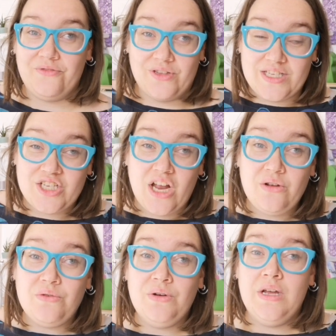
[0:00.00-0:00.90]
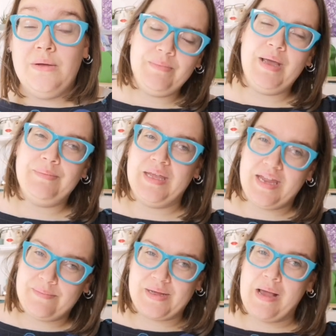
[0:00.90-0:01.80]
this channel. I might
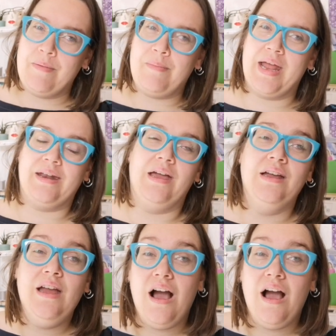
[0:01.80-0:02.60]
become a planner.